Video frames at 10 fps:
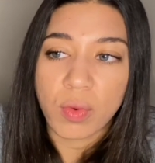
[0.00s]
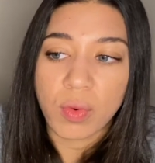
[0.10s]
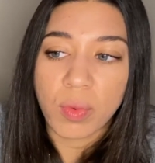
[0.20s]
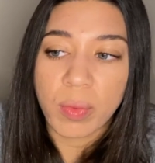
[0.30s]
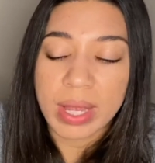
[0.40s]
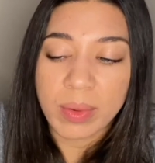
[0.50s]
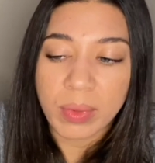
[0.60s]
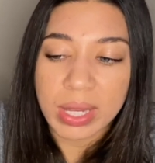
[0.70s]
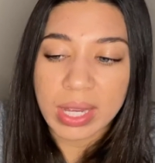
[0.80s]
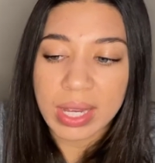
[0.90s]
when
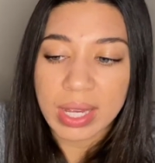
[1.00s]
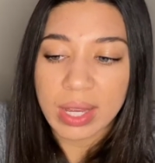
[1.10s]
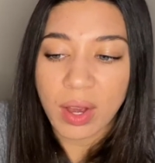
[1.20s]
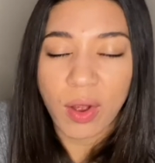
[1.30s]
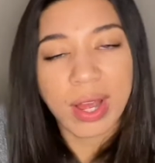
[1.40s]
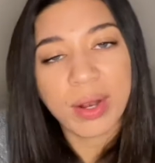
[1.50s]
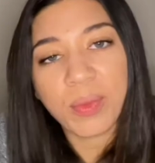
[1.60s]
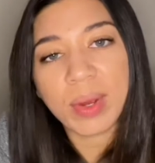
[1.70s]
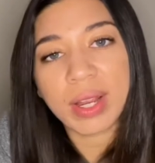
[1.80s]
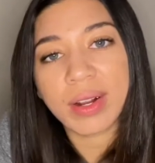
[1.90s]
we are
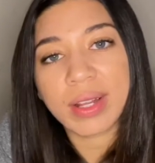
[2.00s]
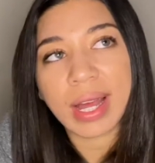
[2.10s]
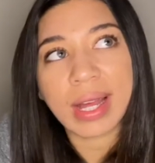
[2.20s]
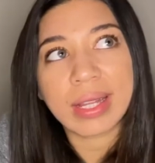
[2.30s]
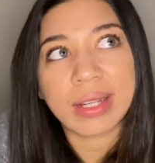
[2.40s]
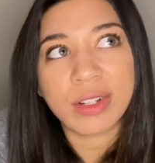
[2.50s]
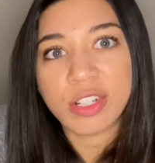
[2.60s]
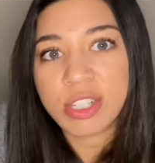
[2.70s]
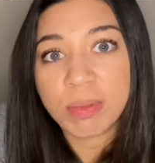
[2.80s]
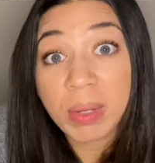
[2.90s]
unaware that there's
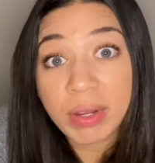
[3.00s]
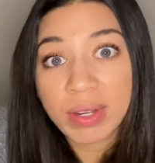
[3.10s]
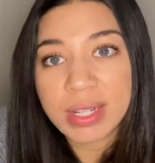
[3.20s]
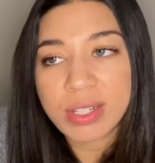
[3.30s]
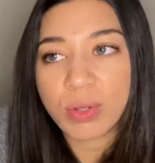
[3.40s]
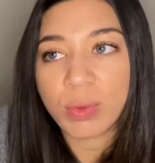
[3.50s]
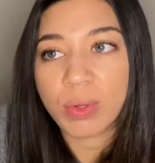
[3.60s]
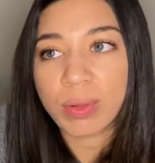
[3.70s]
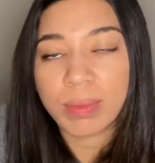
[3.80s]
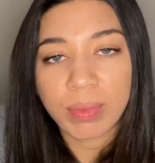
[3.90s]
spirits,
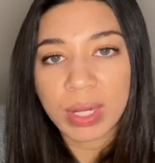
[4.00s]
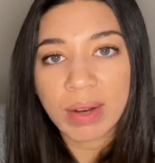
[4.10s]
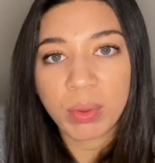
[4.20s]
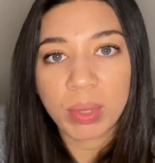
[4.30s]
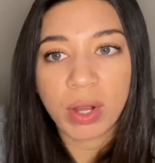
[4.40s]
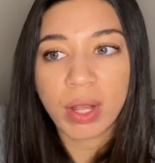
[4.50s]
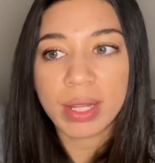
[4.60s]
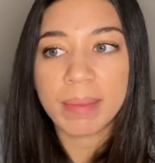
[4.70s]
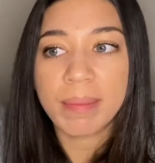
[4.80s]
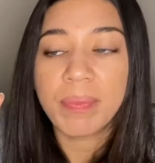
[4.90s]
or whatever we want to call
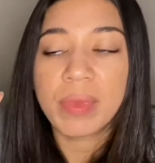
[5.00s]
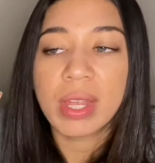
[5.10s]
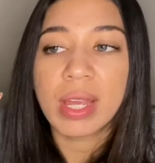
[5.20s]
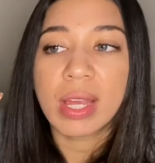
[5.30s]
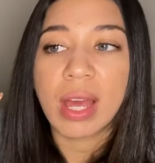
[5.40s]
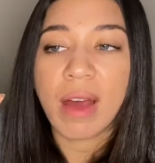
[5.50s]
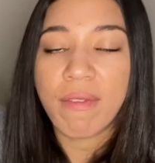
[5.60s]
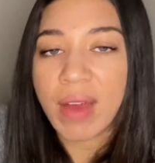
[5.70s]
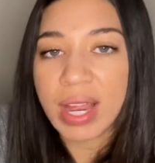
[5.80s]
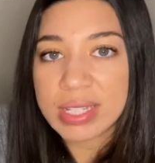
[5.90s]
them,
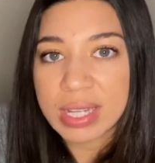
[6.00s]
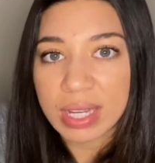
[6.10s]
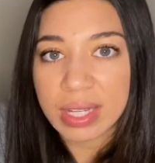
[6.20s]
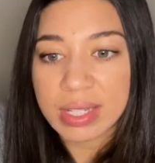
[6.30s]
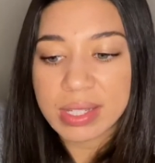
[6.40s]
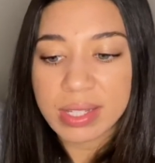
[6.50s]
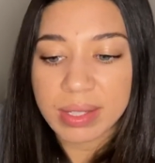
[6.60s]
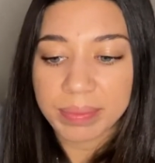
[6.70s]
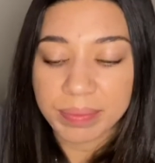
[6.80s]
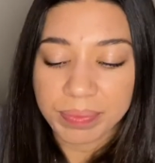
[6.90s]
affecting us,
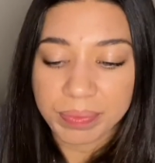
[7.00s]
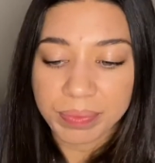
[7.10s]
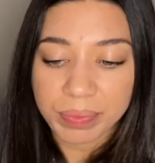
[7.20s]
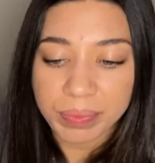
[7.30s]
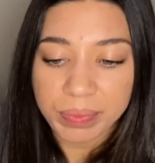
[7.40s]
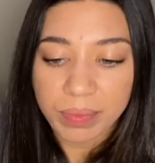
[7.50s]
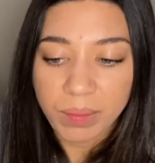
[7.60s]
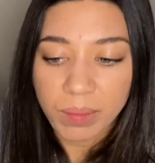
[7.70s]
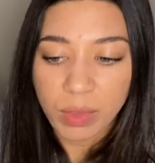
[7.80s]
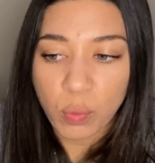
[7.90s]

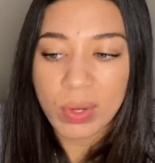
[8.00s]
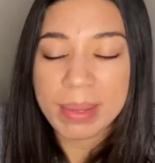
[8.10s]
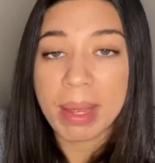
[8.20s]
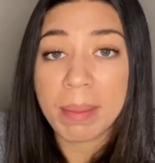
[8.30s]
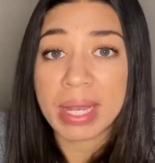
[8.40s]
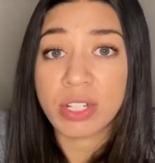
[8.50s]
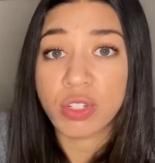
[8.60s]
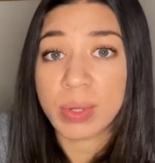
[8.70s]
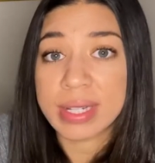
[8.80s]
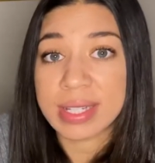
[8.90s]
we may make
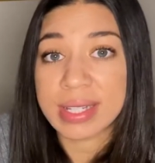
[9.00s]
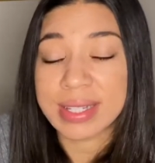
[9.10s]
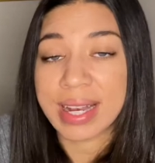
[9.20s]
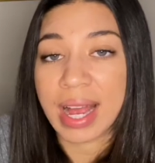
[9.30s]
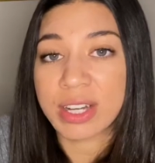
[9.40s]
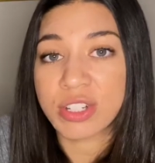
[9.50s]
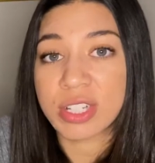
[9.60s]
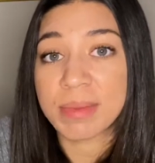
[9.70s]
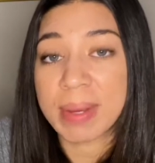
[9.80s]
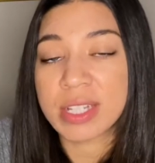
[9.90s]
choices and actions
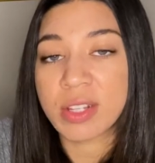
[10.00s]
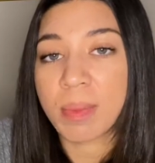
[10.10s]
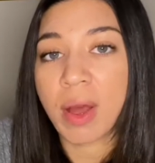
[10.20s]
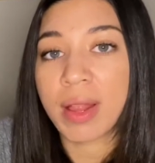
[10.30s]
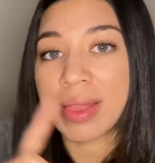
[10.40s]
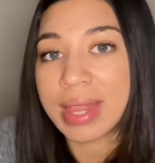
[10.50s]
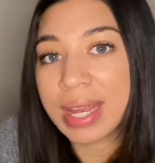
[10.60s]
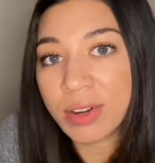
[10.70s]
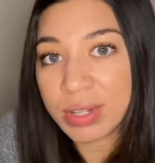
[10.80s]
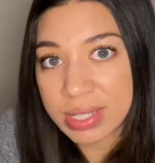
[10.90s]
based upon
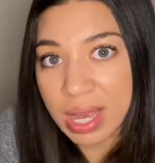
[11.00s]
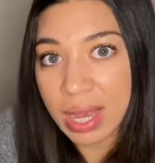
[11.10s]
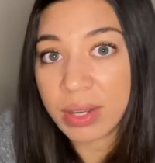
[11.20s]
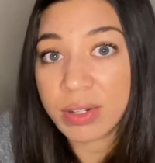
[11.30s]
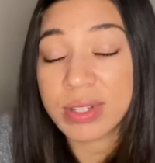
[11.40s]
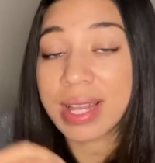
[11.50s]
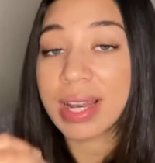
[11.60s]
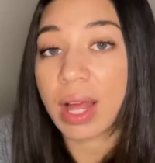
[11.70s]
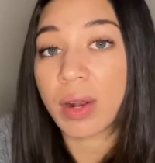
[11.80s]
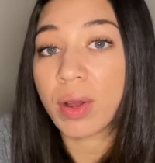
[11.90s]
their desires and
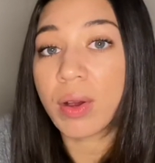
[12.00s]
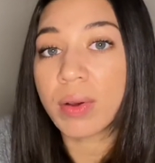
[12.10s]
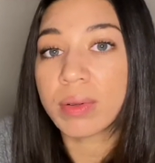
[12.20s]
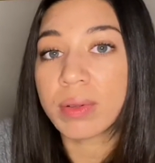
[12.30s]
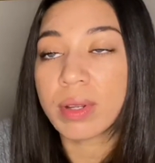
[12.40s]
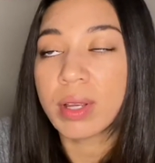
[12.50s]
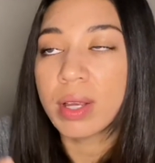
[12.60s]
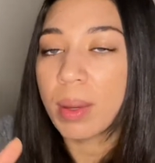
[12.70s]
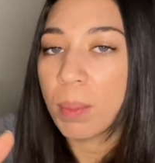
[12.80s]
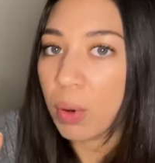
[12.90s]
not our own.
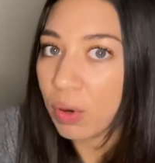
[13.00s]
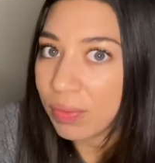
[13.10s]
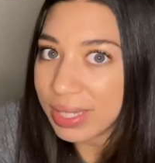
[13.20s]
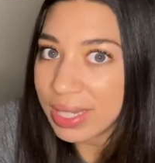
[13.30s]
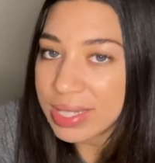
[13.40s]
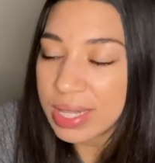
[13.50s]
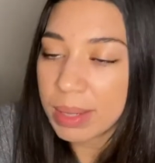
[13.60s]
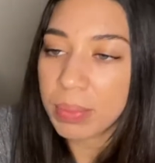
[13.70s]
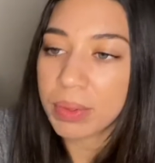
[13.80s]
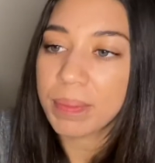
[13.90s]
Perfect
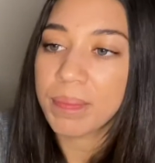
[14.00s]
example.